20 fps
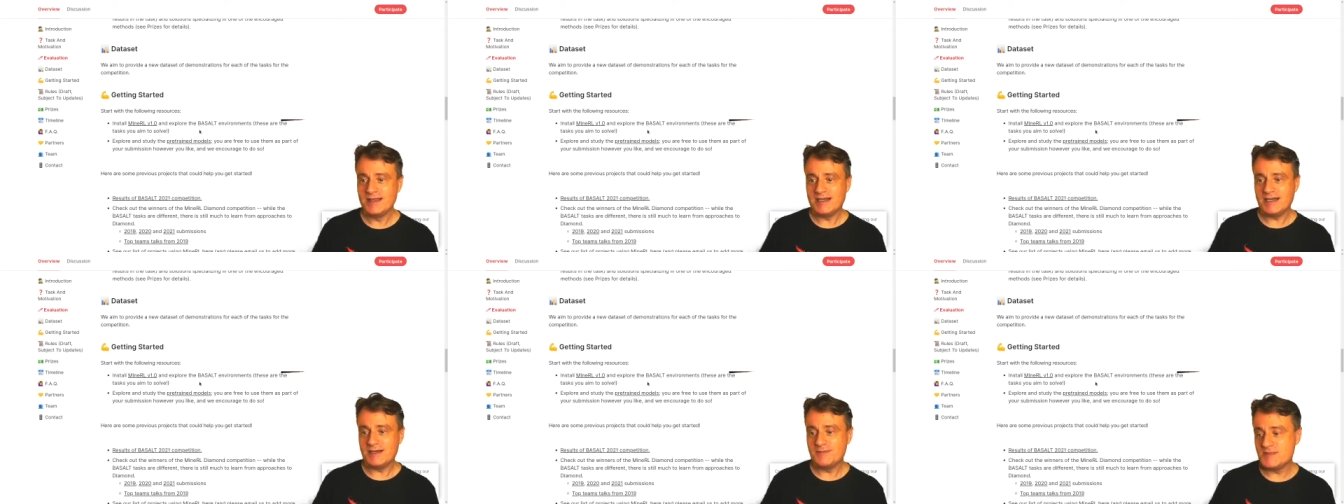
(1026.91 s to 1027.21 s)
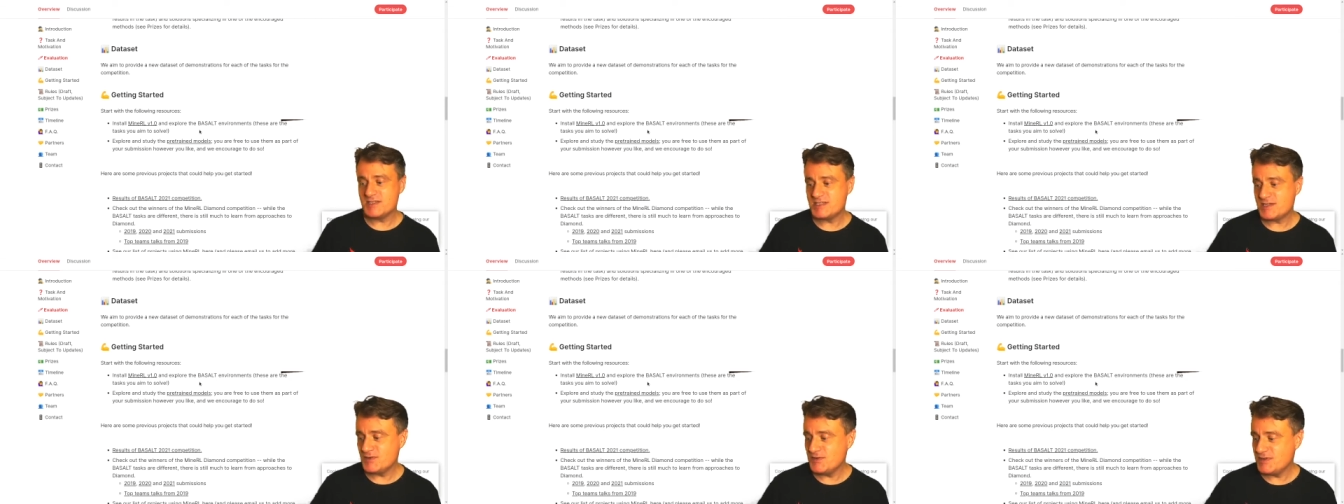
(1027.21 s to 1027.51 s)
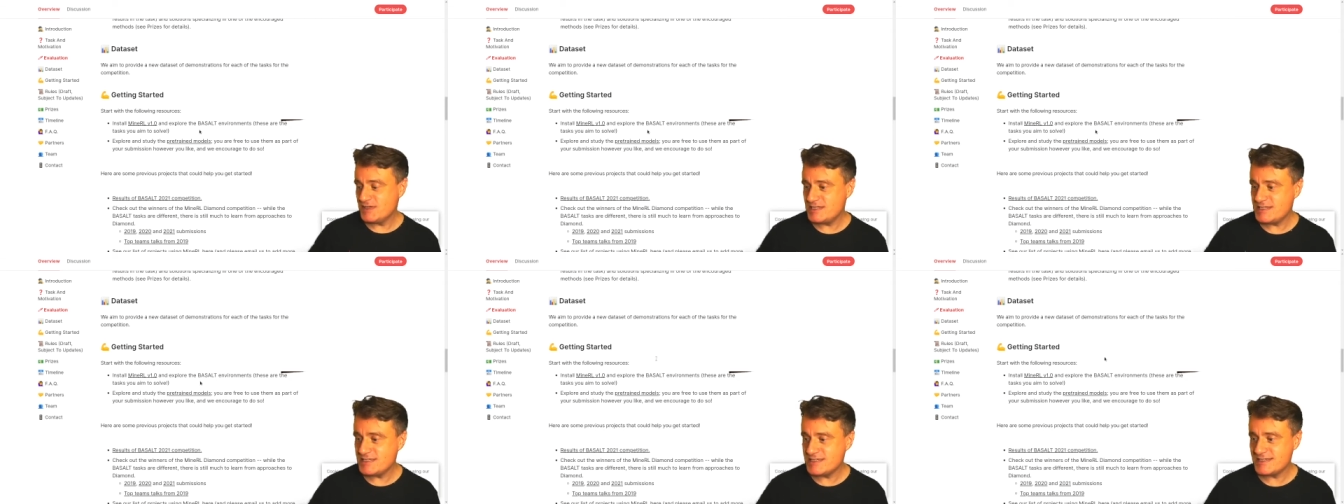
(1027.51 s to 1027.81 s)
Um, so
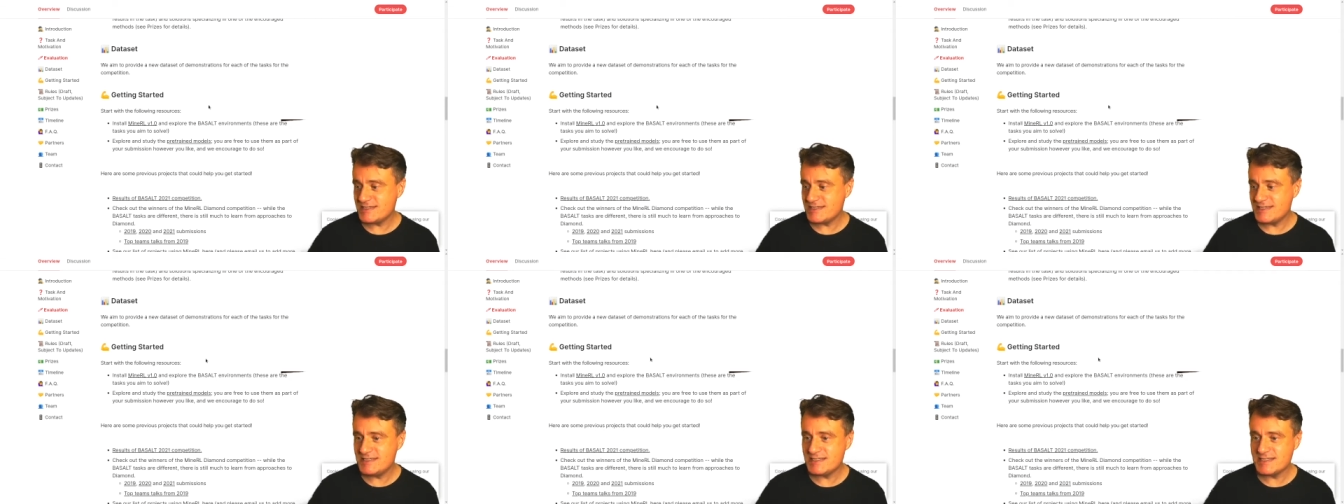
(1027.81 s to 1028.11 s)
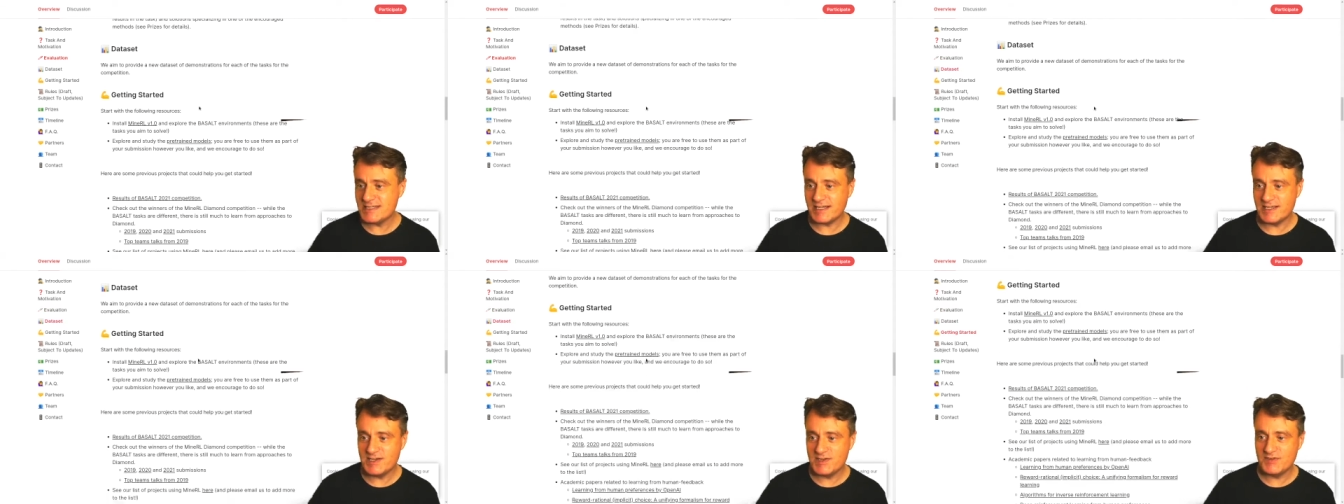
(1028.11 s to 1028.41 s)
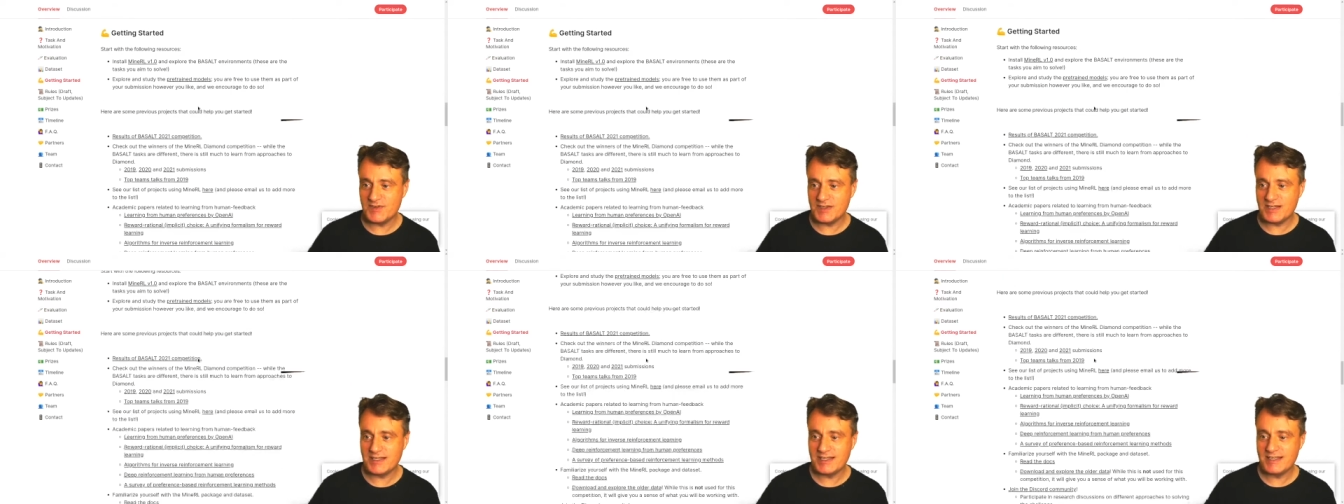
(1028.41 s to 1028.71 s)
this is this is kind of
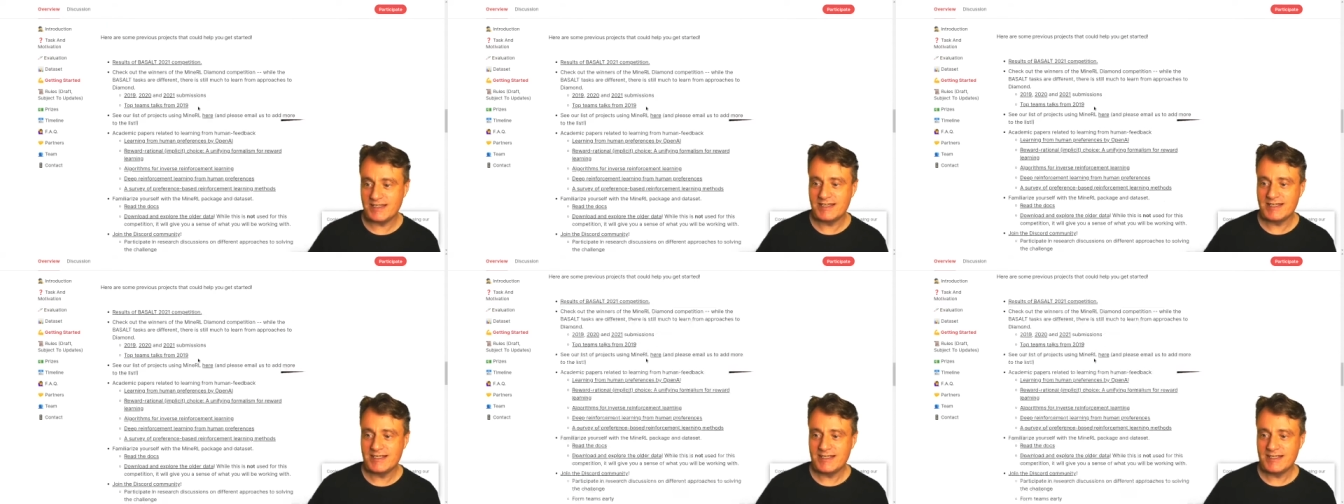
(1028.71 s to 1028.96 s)
a